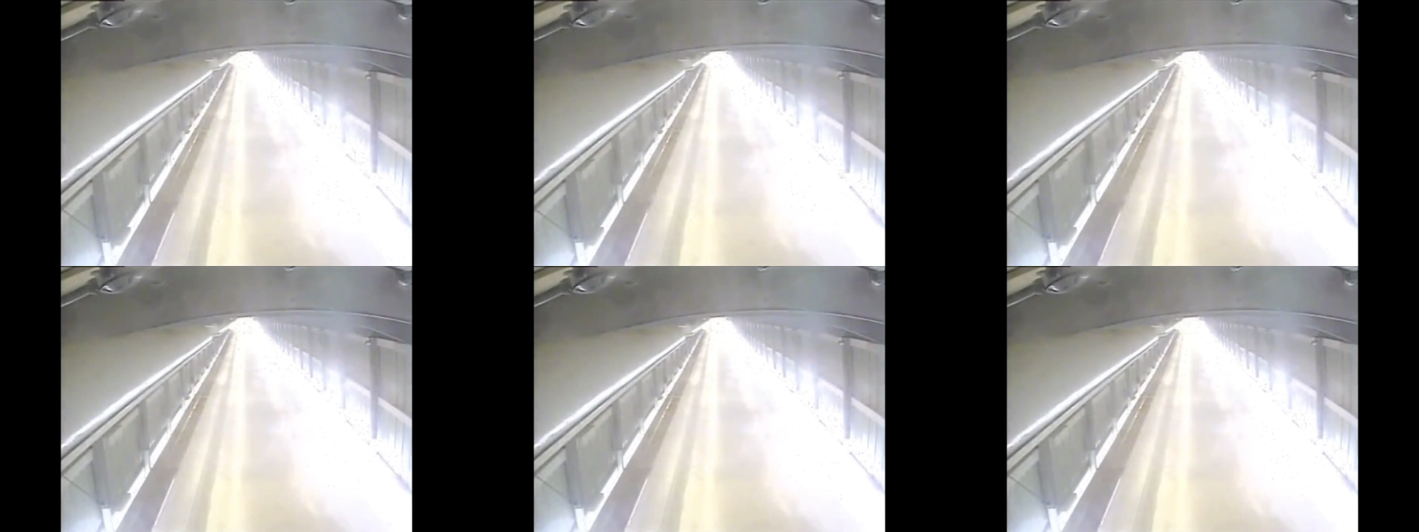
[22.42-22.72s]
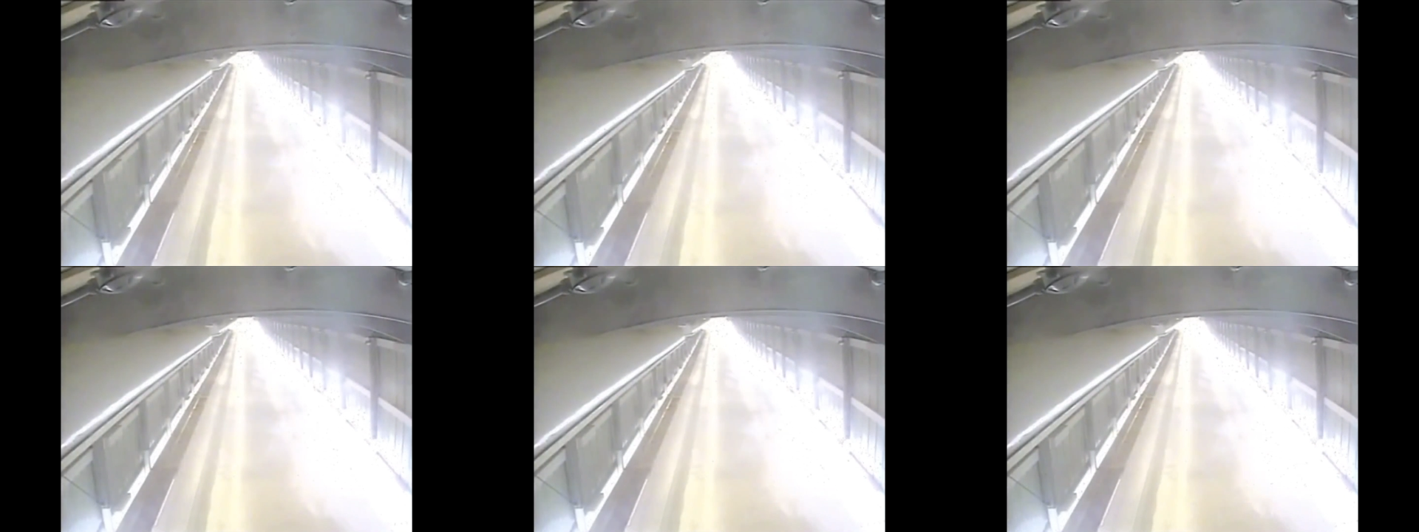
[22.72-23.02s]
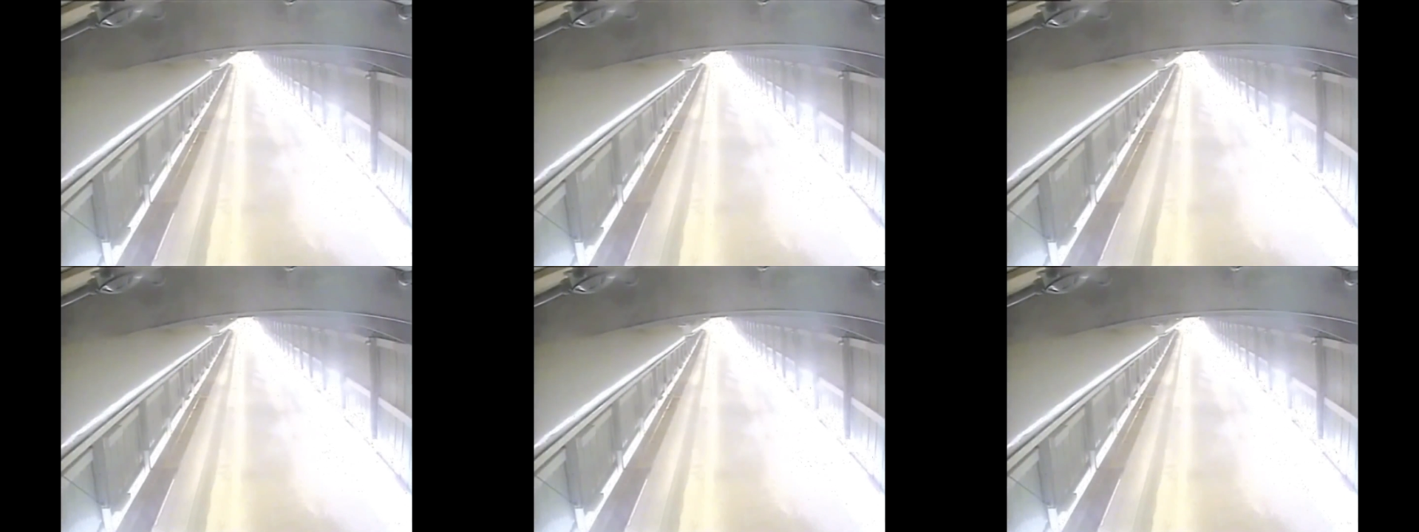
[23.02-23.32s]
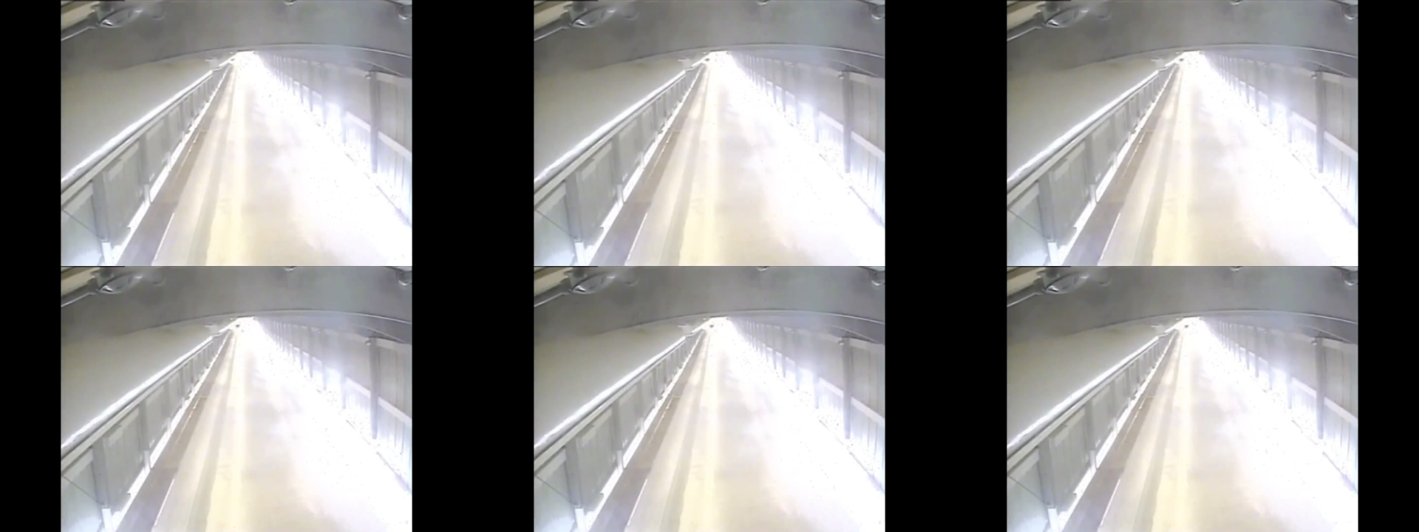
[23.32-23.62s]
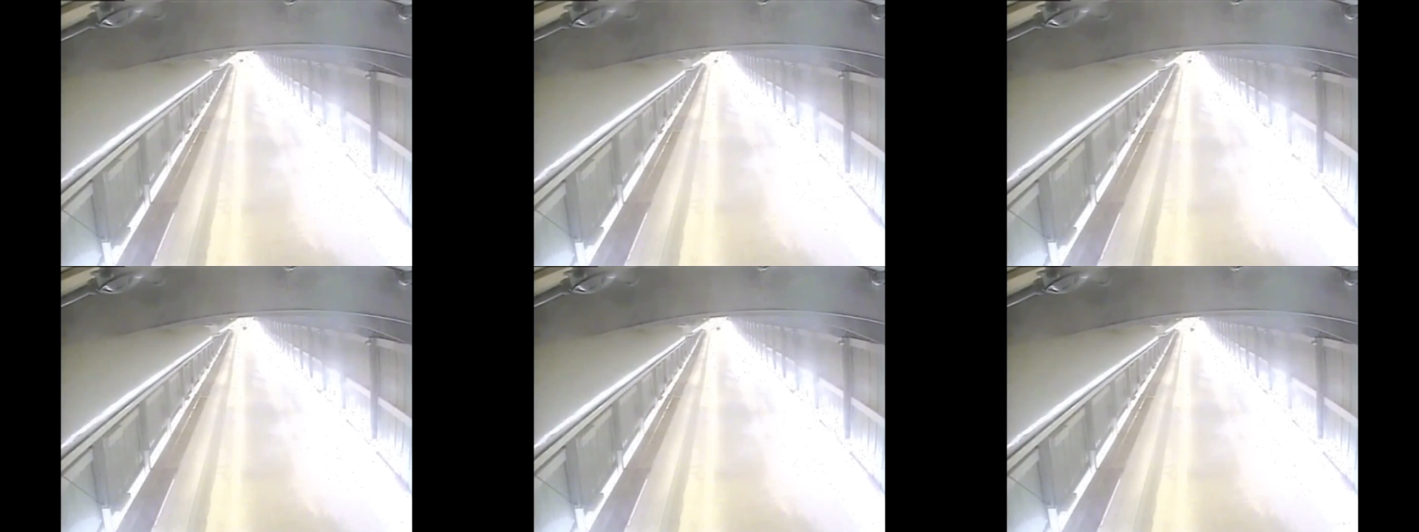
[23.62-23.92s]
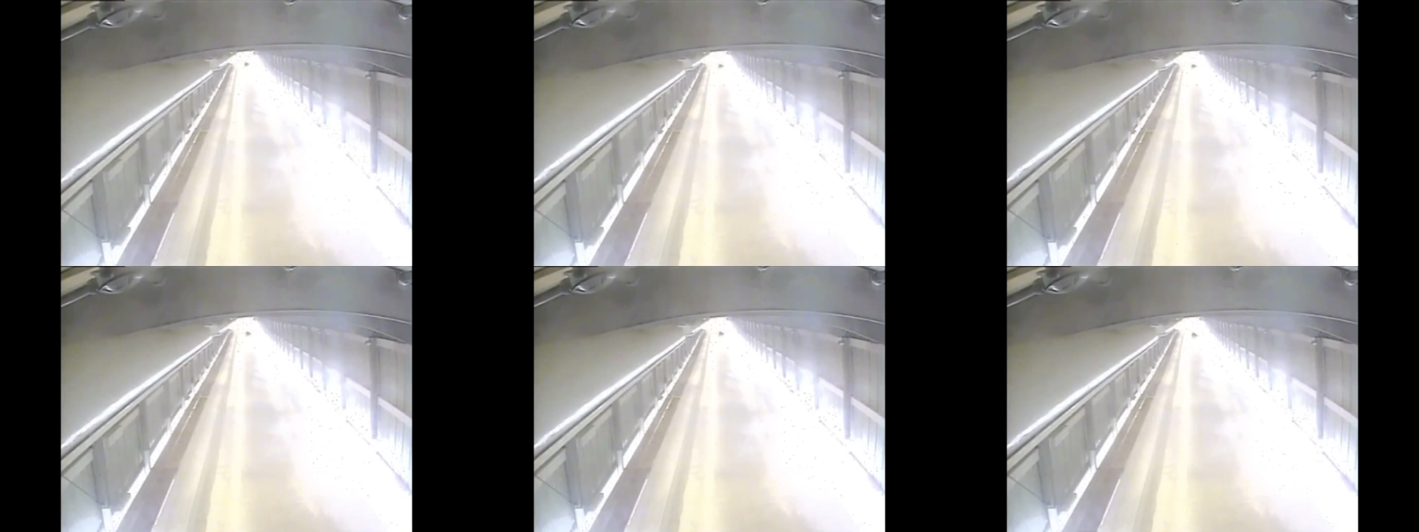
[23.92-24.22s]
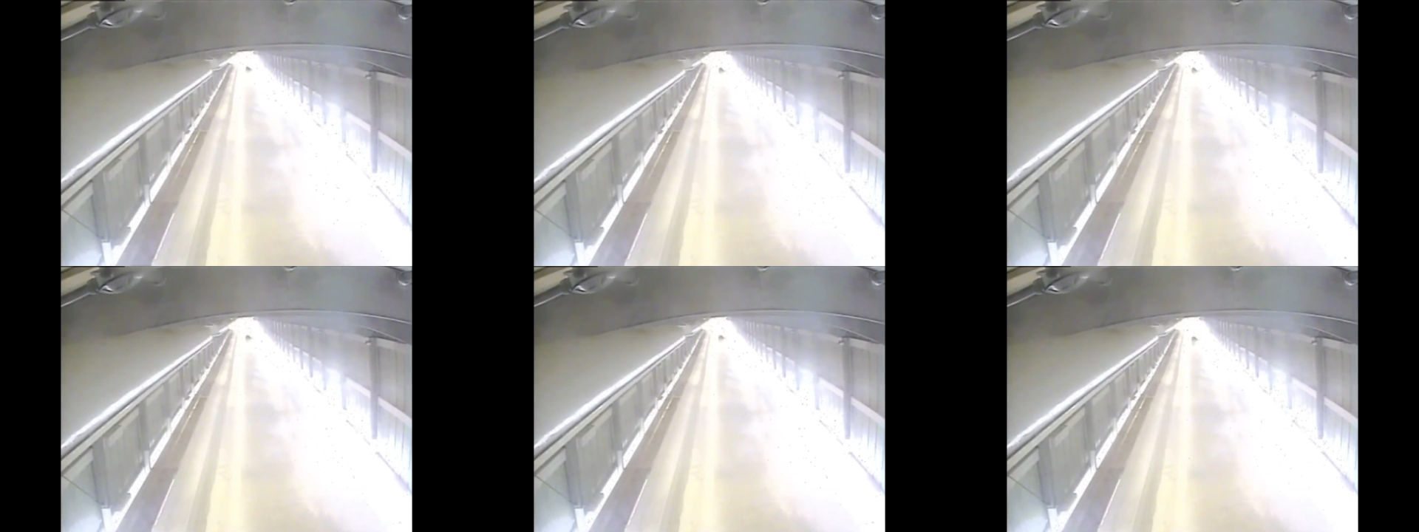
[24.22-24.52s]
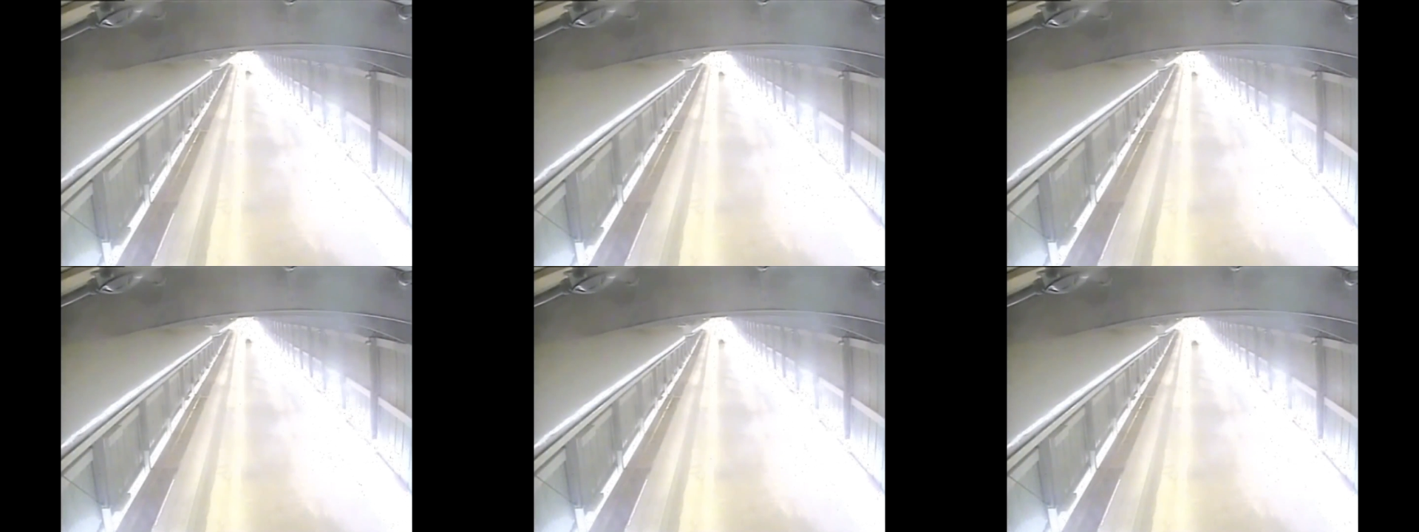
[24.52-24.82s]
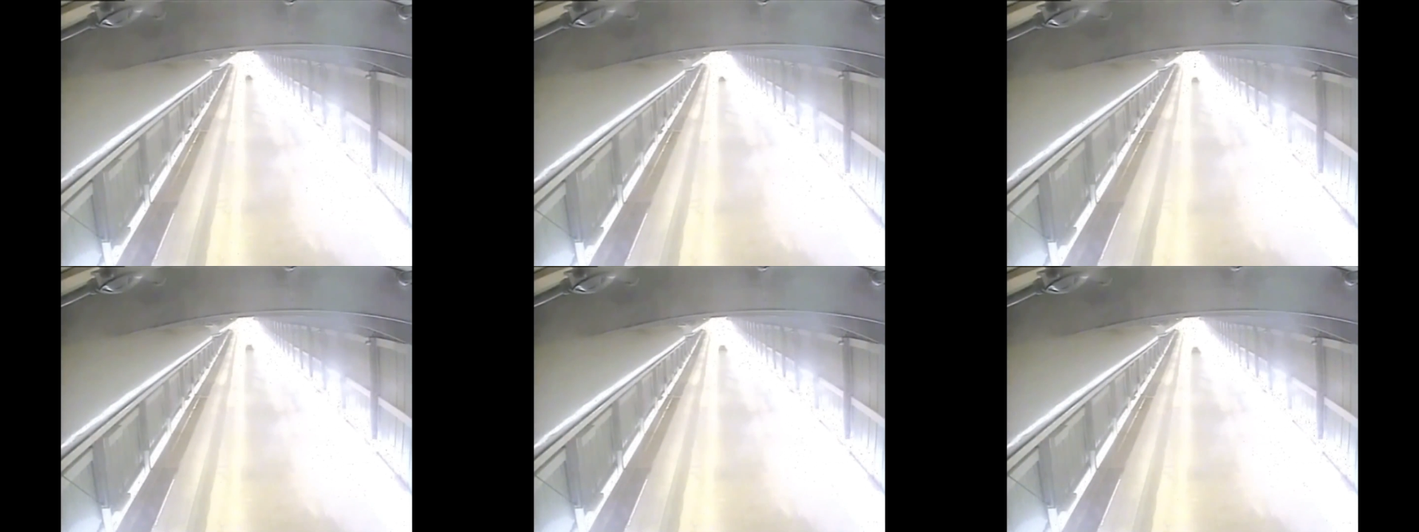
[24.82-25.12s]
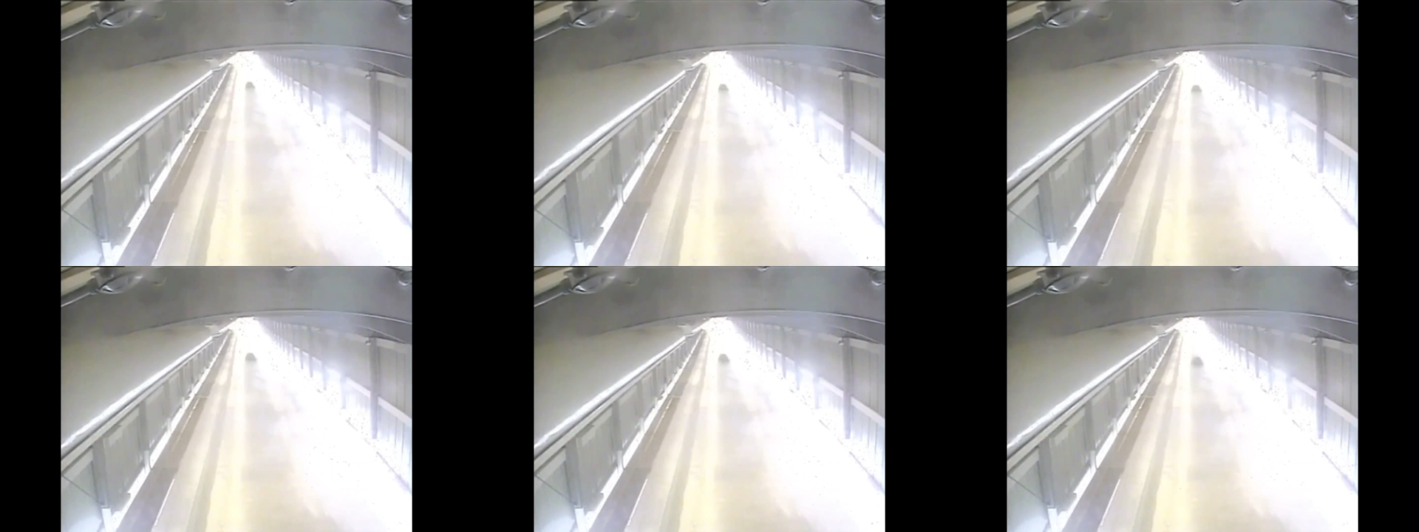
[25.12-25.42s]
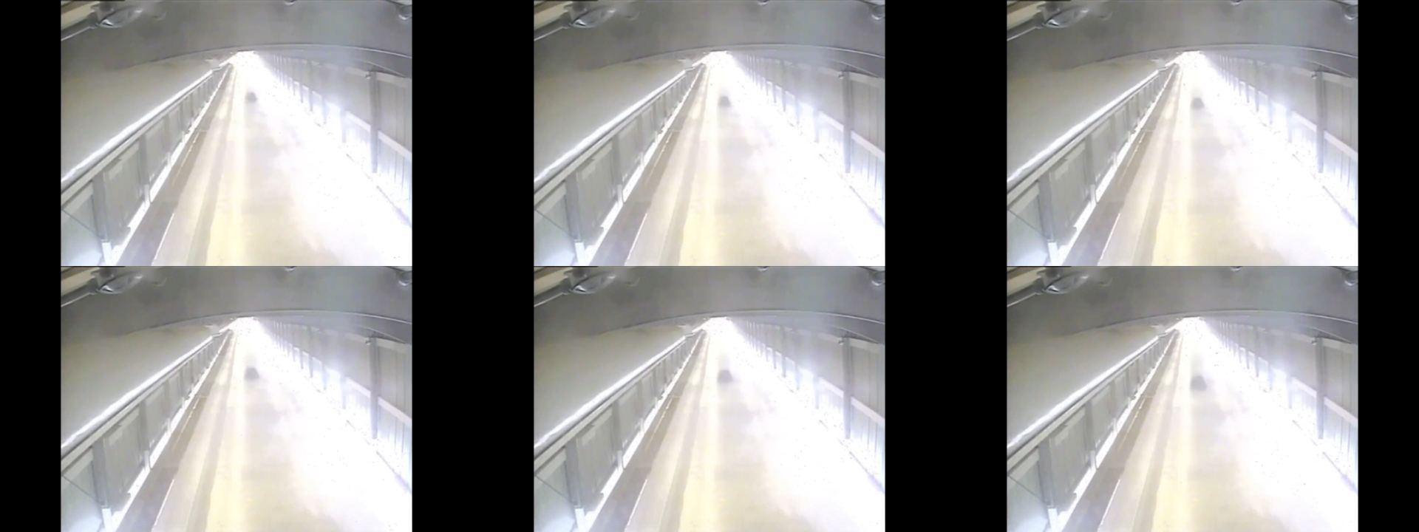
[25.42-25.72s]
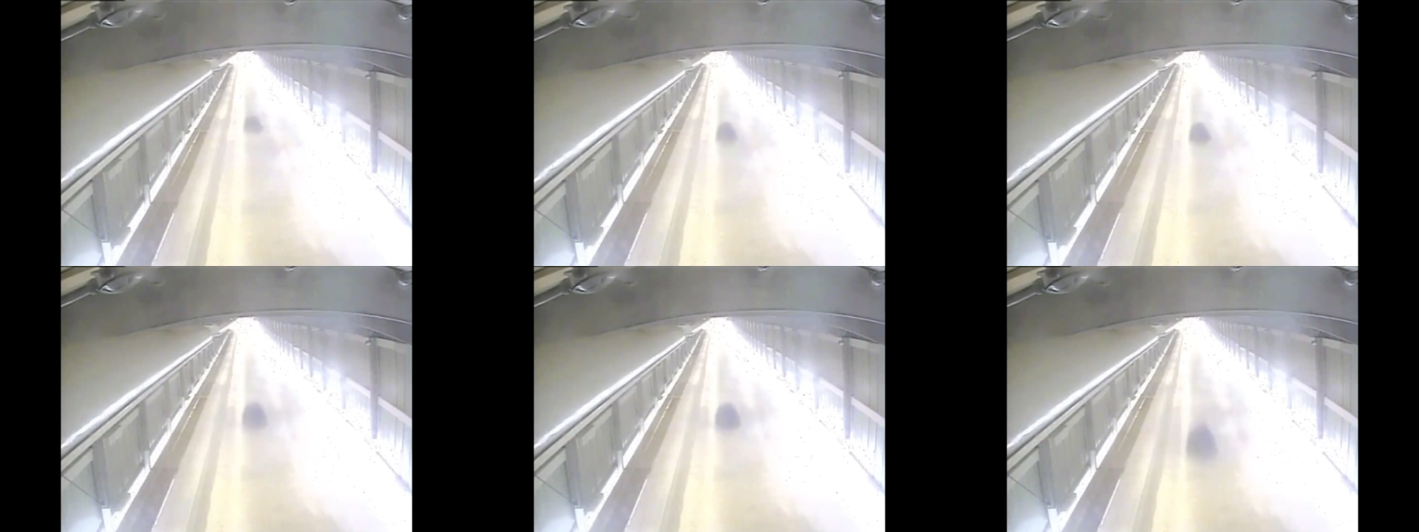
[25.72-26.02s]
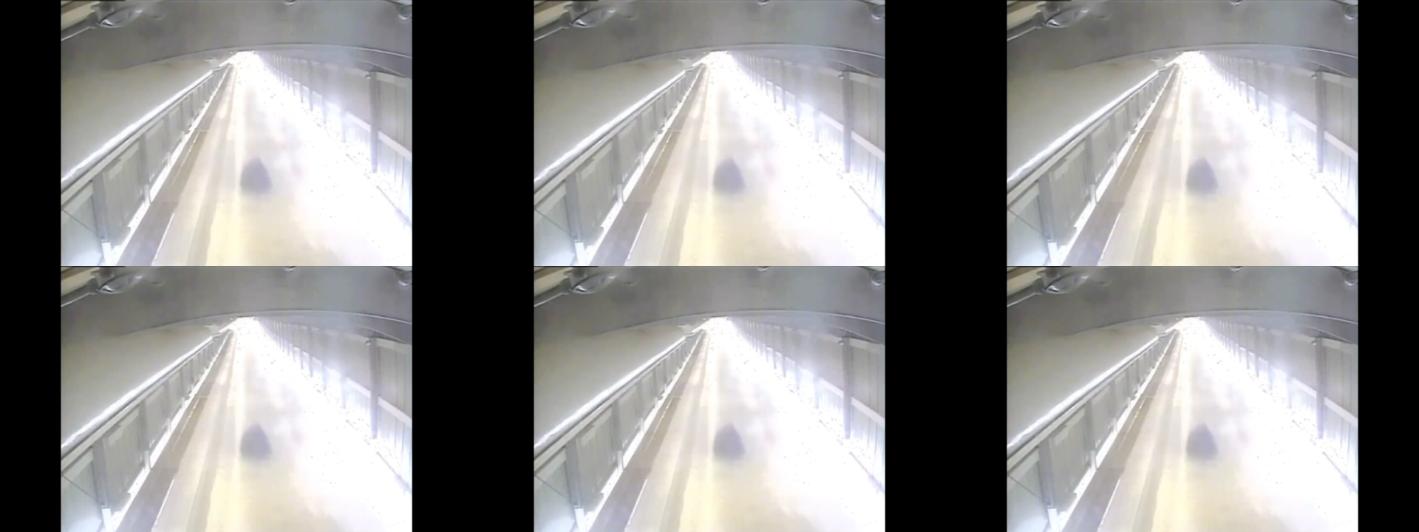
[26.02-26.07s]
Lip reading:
No face is visible, so there are no lips to read.